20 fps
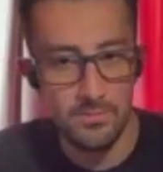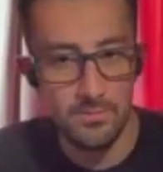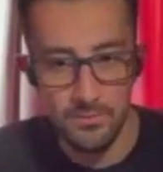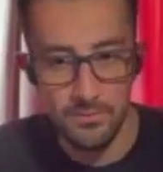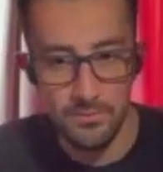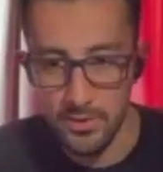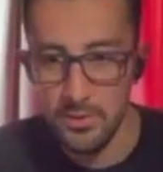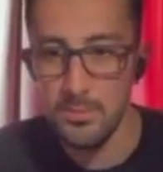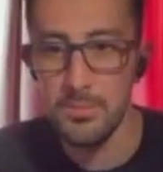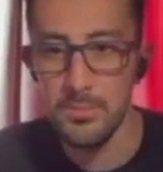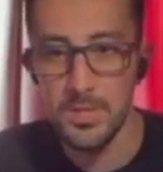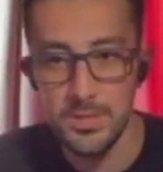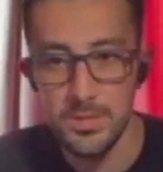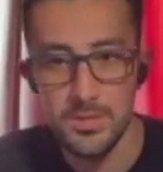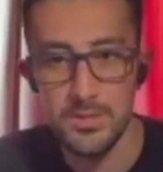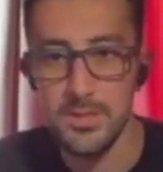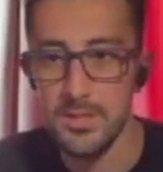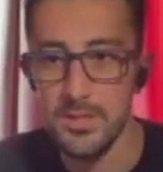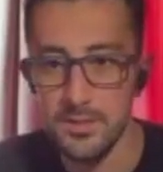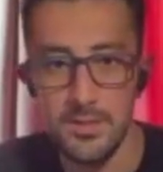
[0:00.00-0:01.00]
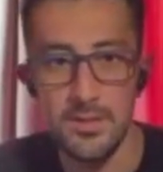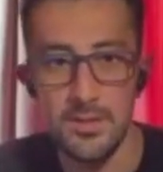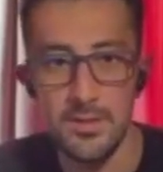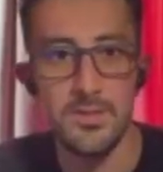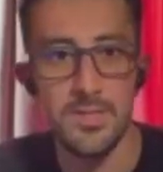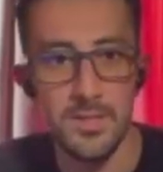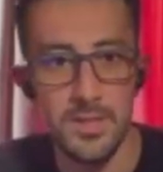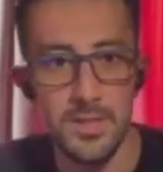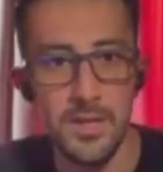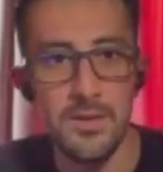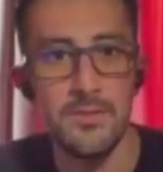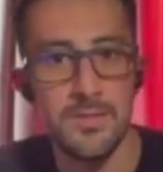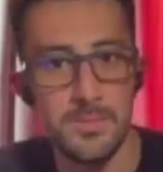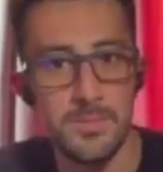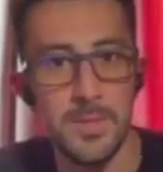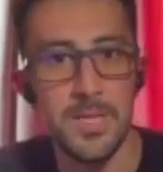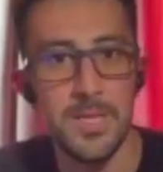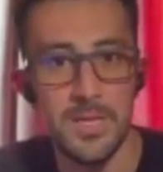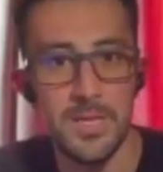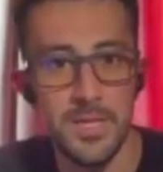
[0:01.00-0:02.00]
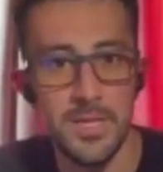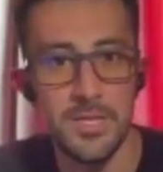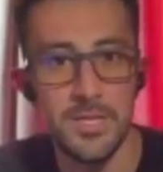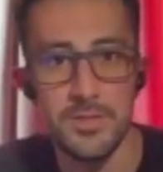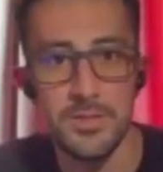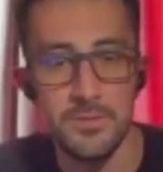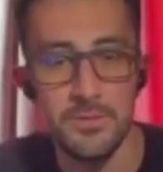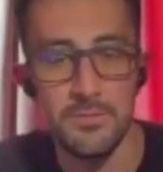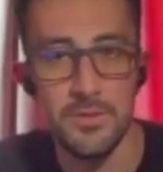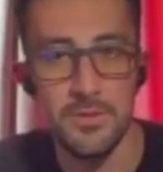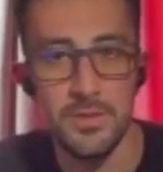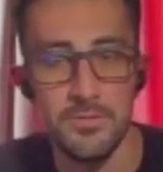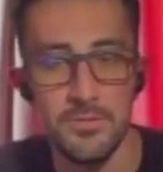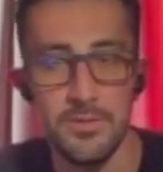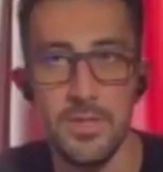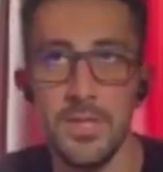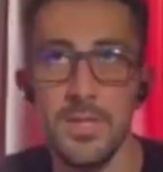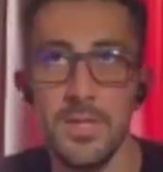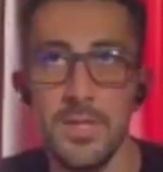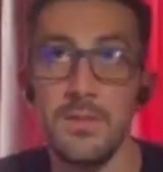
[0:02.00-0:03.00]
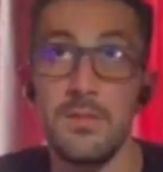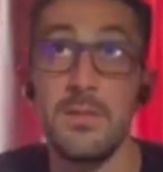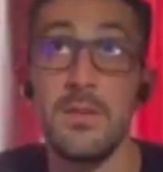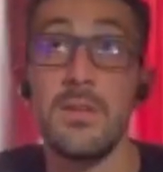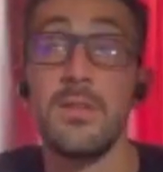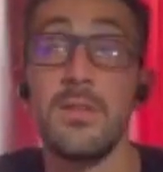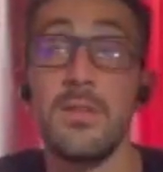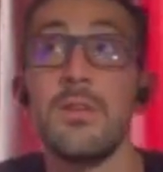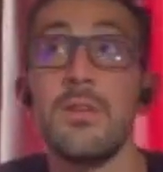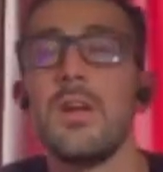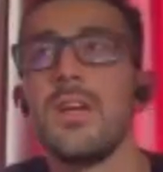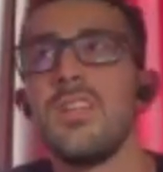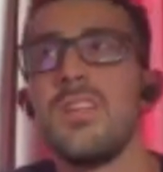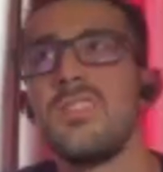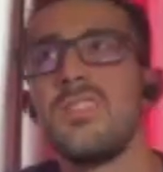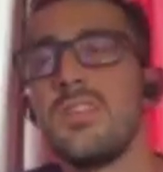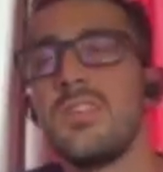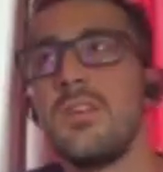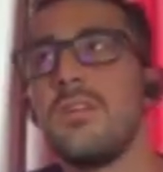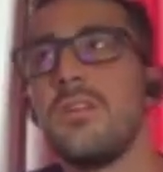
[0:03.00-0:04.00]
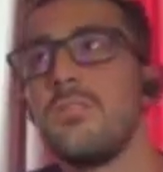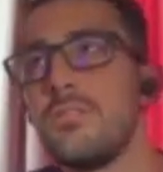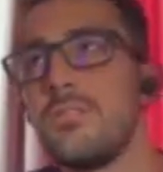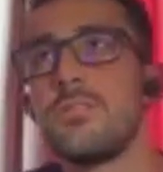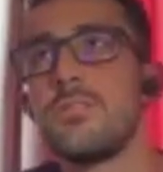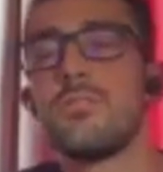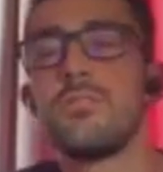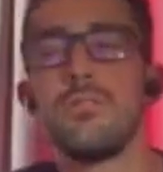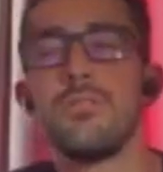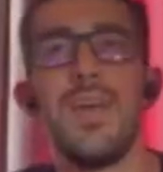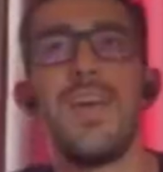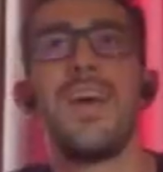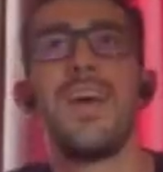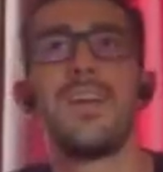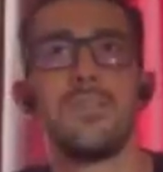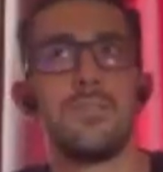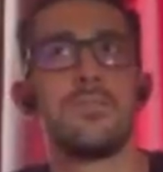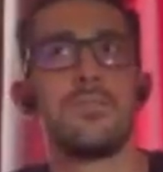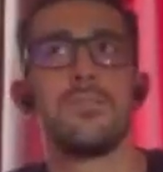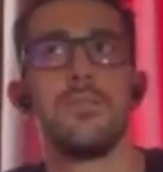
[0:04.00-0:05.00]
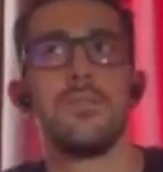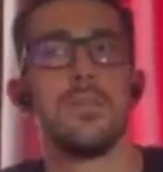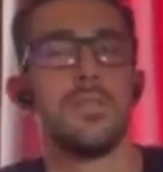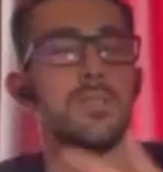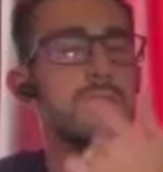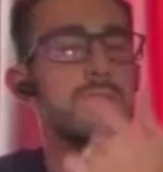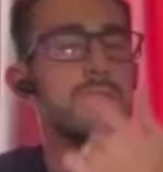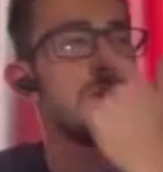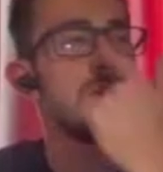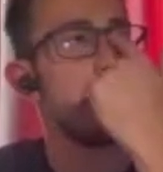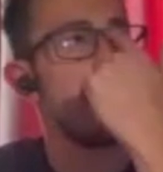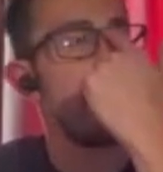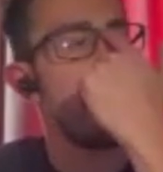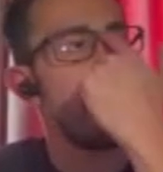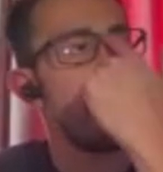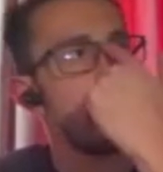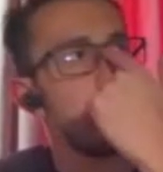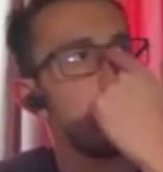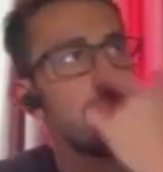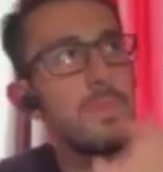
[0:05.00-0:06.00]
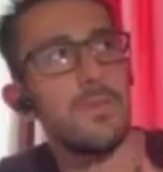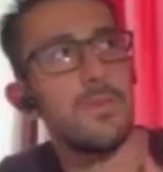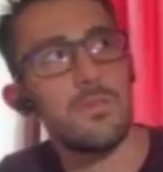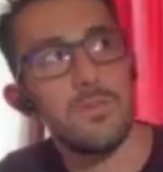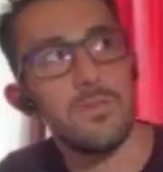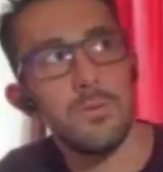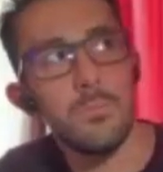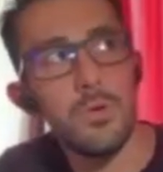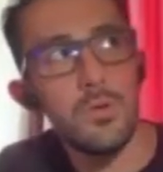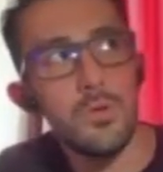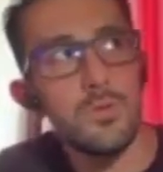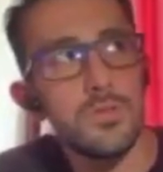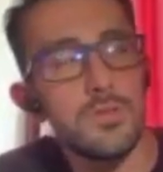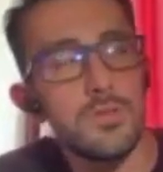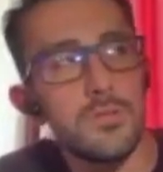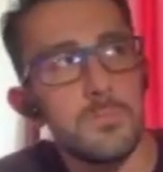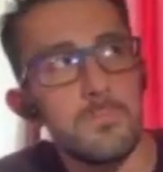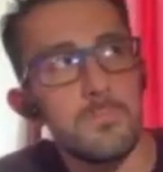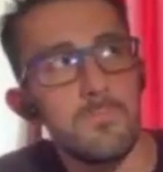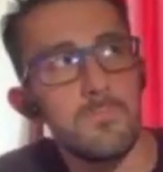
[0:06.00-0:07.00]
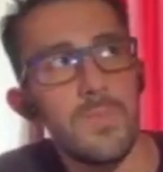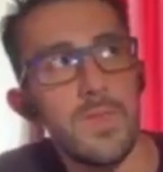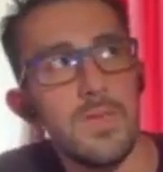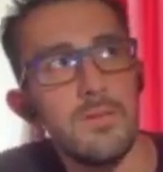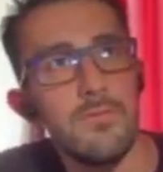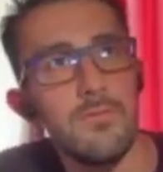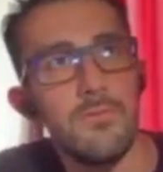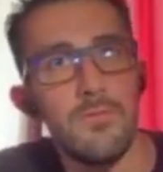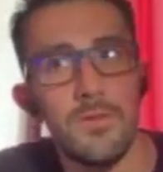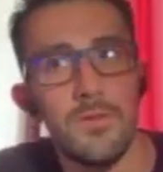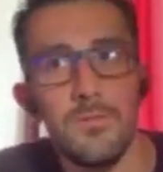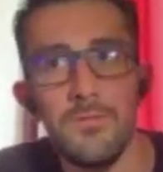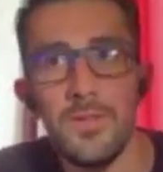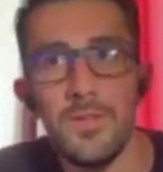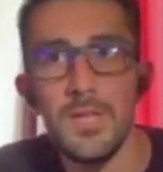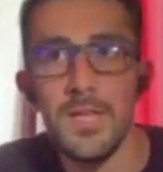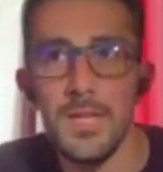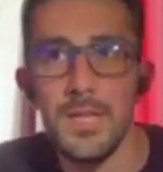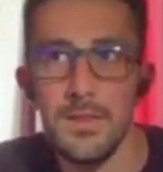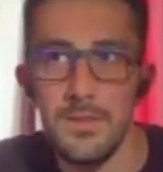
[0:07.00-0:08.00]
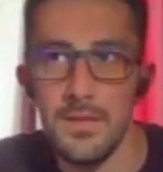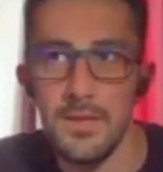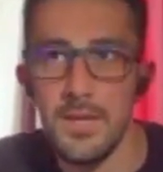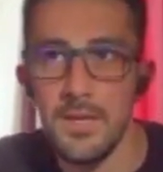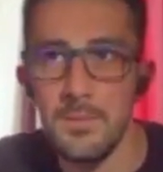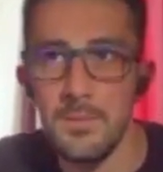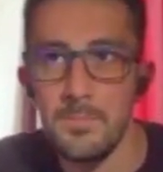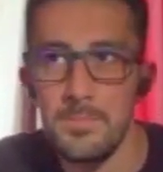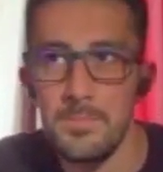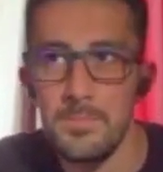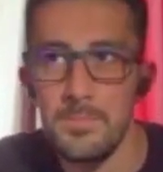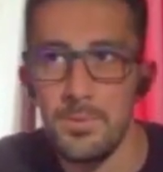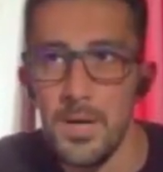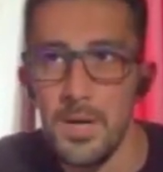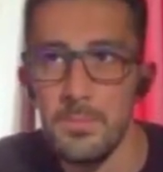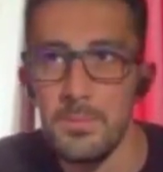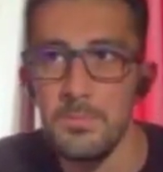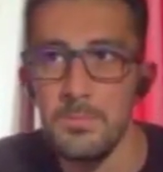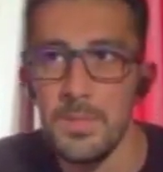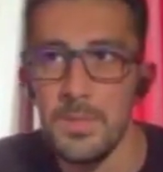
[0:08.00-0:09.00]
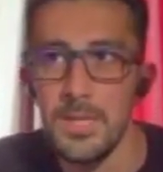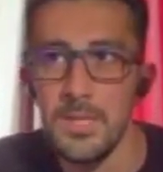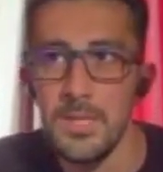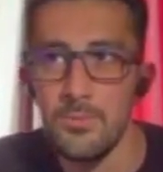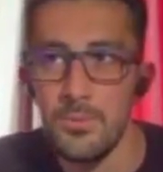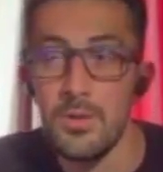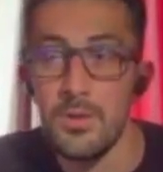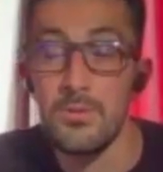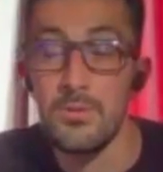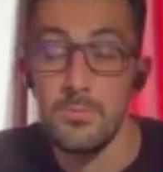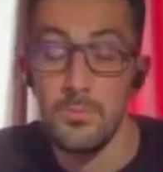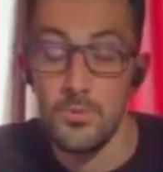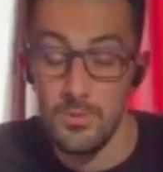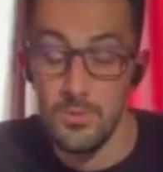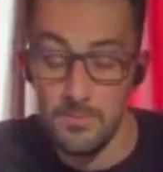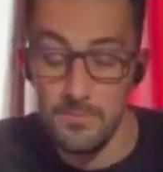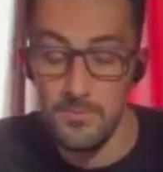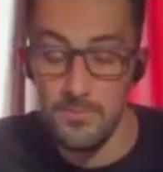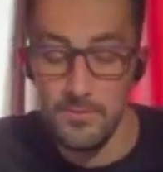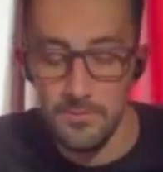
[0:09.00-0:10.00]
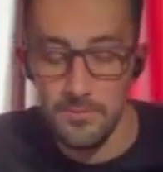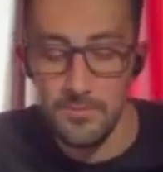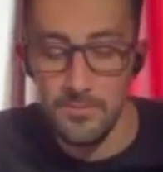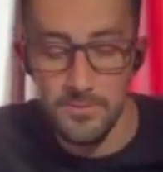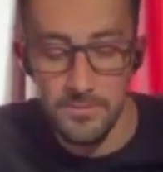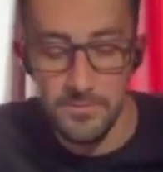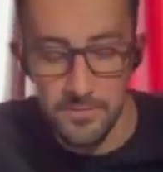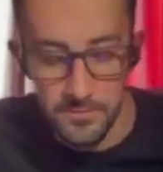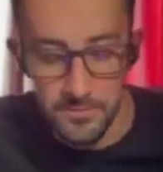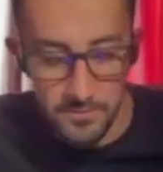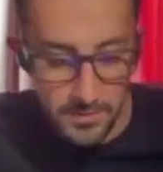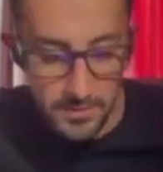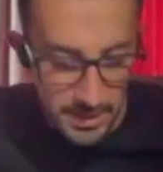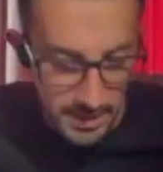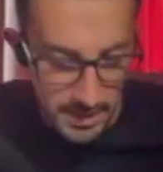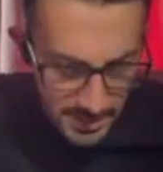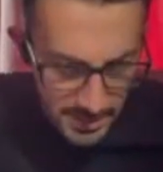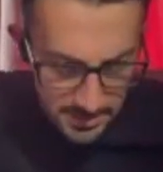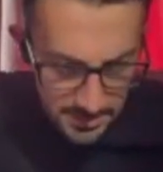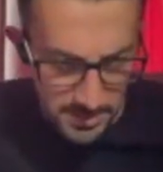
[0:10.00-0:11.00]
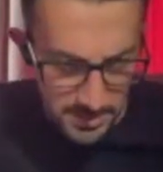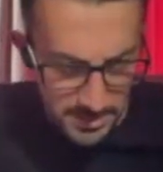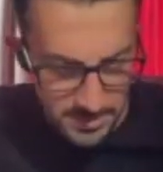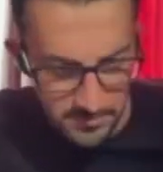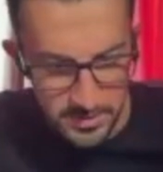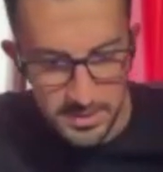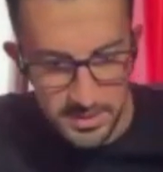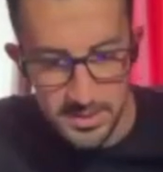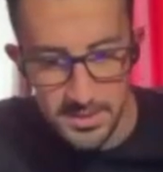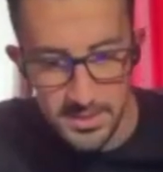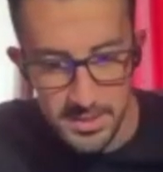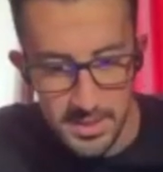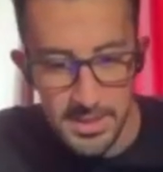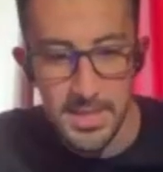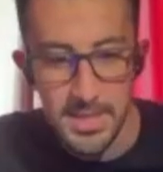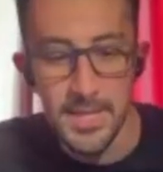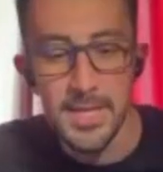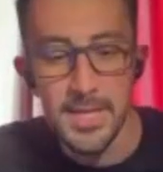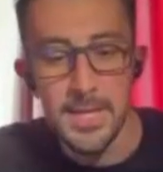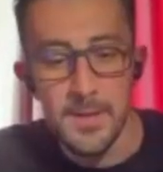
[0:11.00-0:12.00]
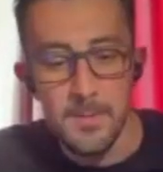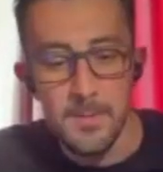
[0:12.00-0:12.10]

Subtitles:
very much there's a lot of speculation involved. And I'd say, just to add to this, the most fulfilling thing, probably one of the more fulfilling aspects of this, is that